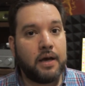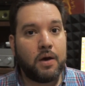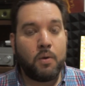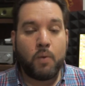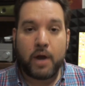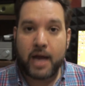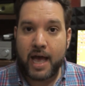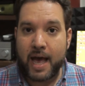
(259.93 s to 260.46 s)

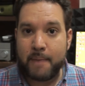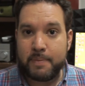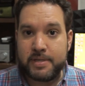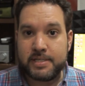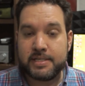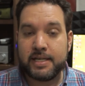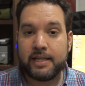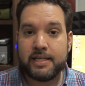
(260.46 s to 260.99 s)
What
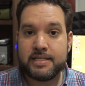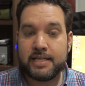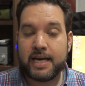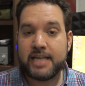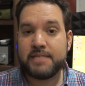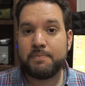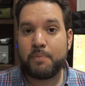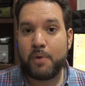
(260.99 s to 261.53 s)
happens is that these
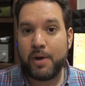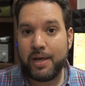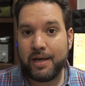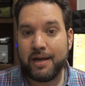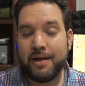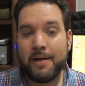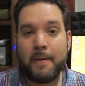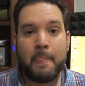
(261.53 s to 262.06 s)
guys
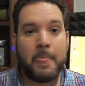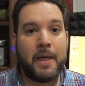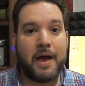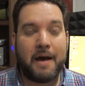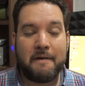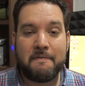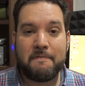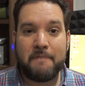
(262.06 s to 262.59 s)
bring
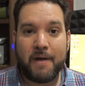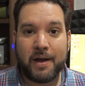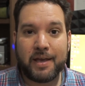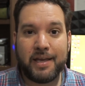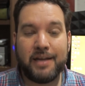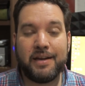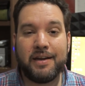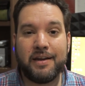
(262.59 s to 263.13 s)
a
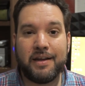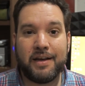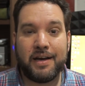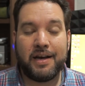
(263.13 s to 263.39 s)
fucking